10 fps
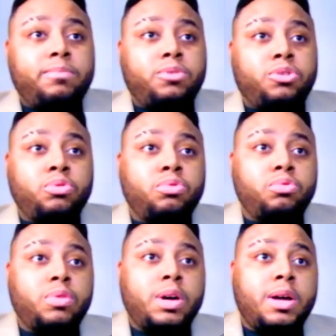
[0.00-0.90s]

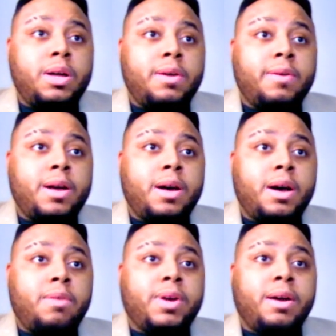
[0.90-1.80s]
to
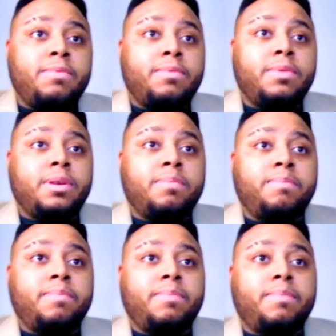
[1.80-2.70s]
around
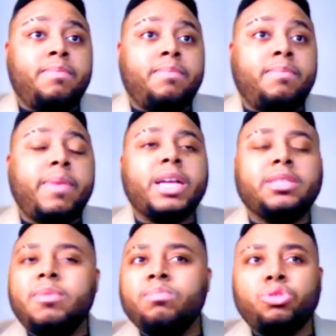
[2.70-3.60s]

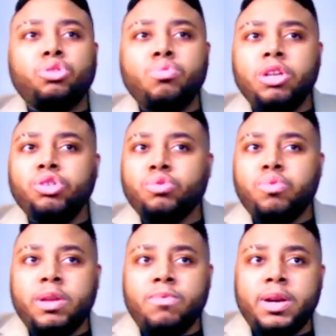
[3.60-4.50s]
maximum
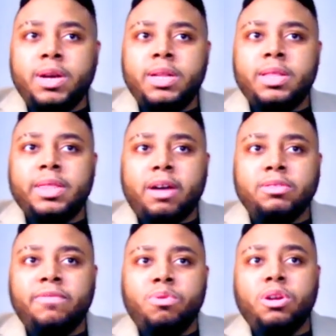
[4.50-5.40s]

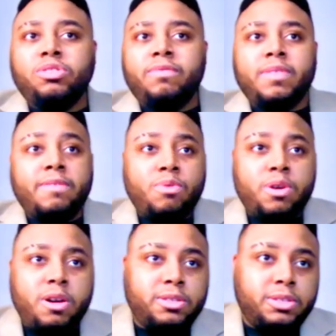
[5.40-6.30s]

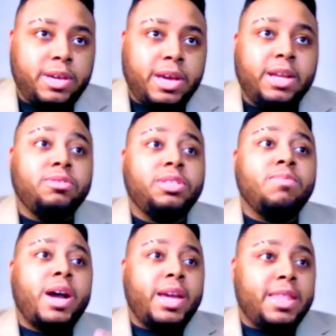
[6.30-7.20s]
$221,454. Okay, and then you'll see
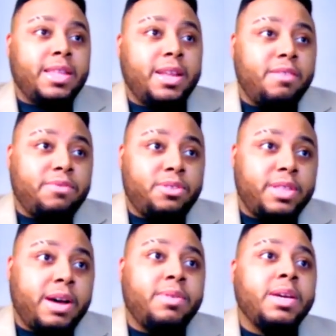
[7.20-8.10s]
why in the further
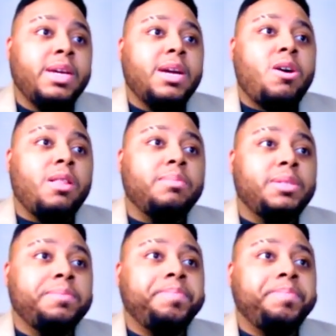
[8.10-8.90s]
down columns.